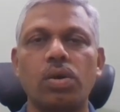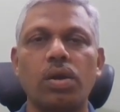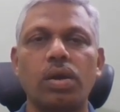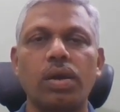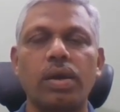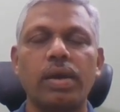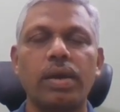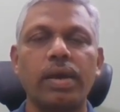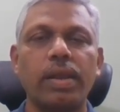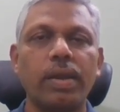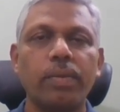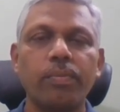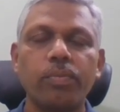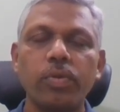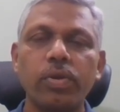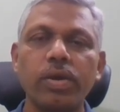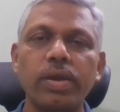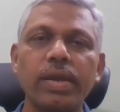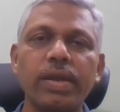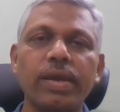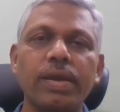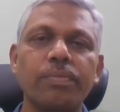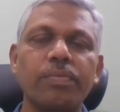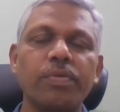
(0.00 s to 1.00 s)
An
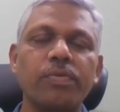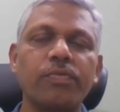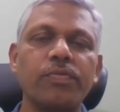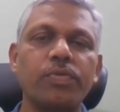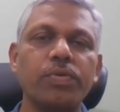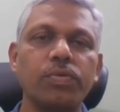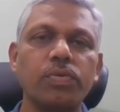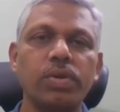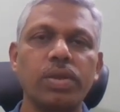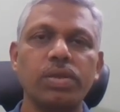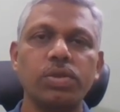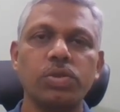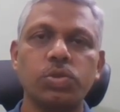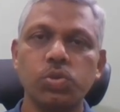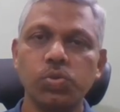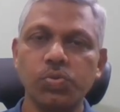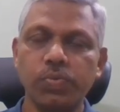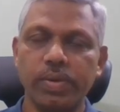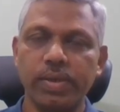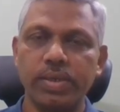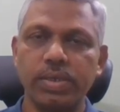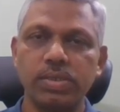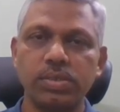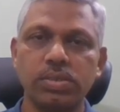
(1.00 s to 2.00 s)
employee can be viewed in two
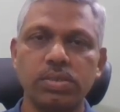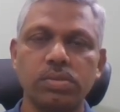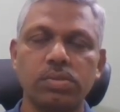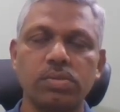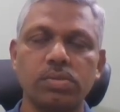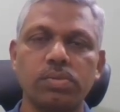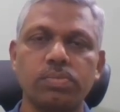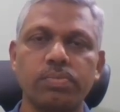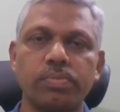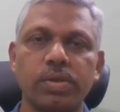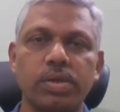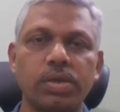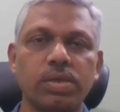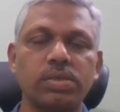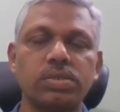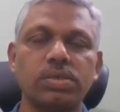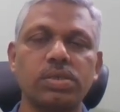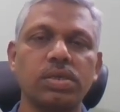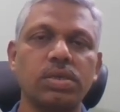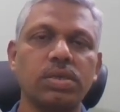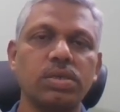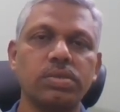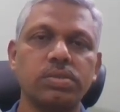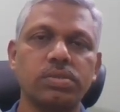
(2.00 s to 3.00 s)
ways, because
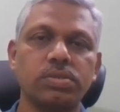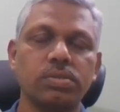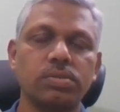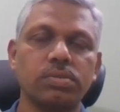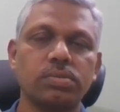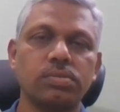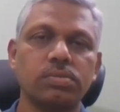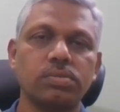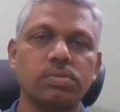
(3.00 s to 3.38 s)
he is